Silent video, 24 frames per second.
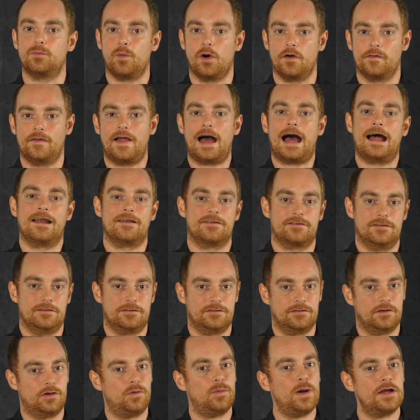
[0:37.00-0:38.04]
want
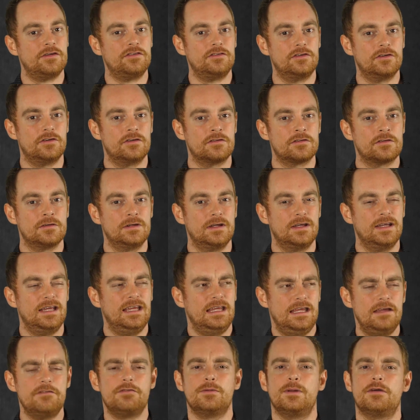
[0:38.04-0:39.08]
answers to questions,
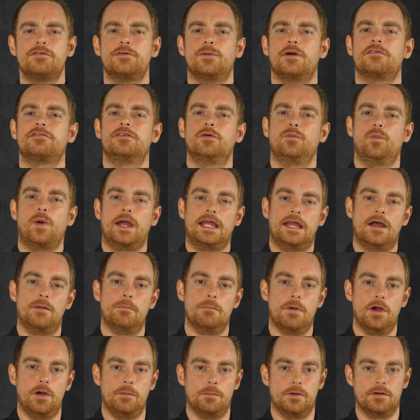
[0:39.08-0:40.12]
even if we have to wait a
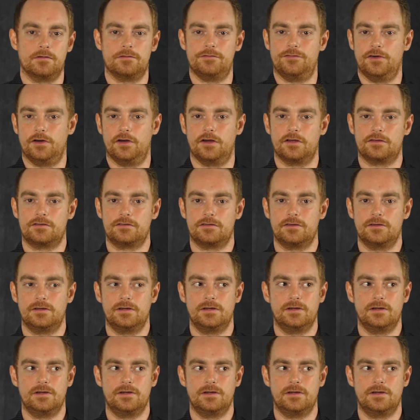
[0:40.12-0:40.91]
moment first.